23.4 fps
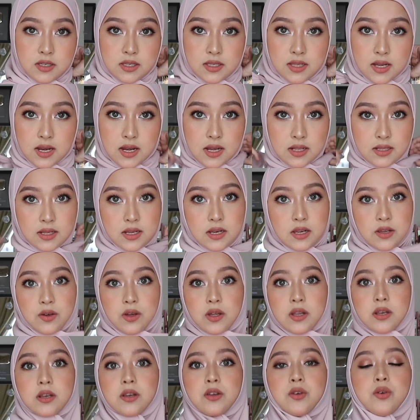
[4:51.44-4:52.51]
style that you
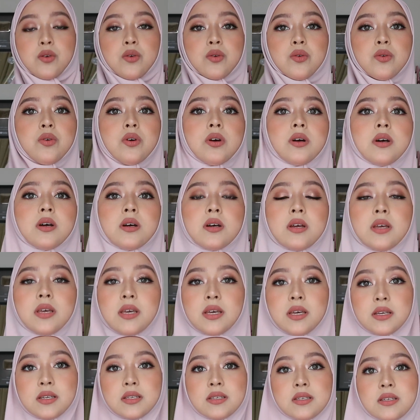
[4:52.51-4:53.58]
can do
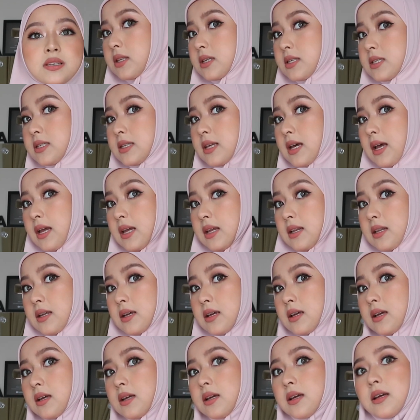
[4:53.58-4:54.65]
is this side.
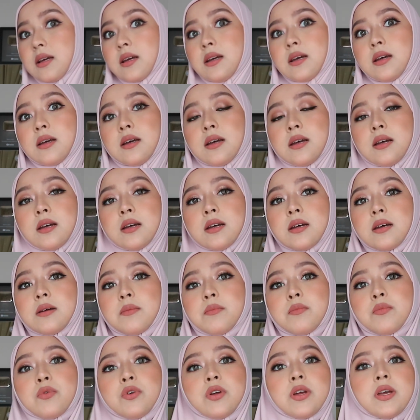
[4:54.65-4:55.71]

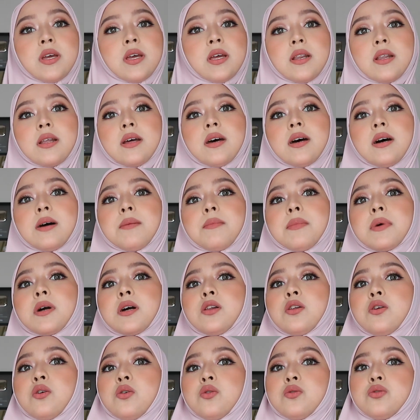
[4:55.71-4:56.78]
Bring it
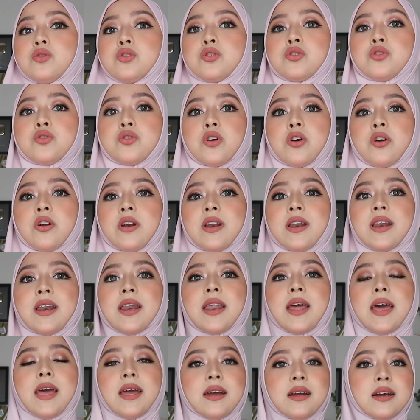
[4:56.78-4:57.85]
close to your
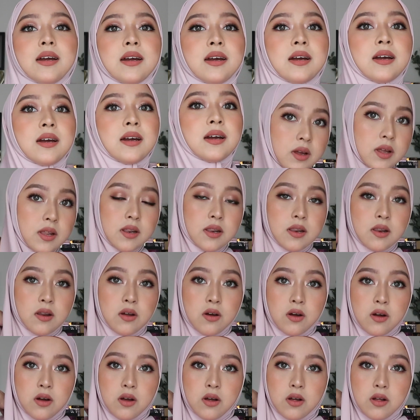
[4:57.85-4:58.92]
neck and
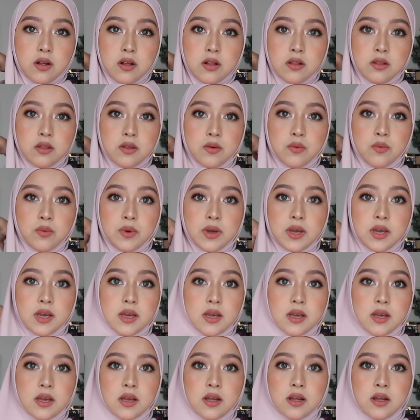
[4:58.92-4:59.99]
all the
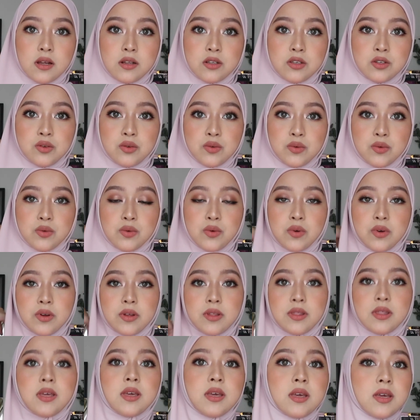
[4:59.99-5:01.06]
way to
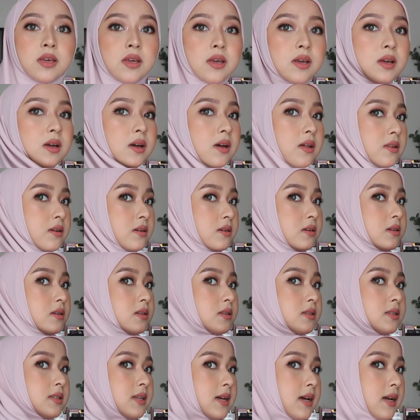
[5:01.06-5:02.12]
the other
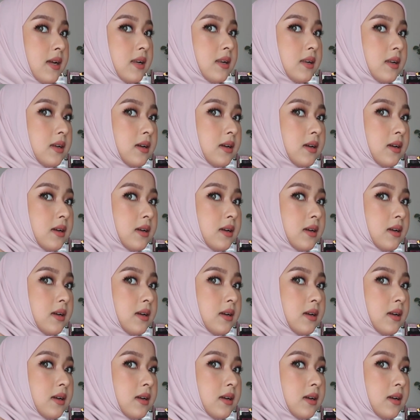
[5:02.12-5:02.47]
side.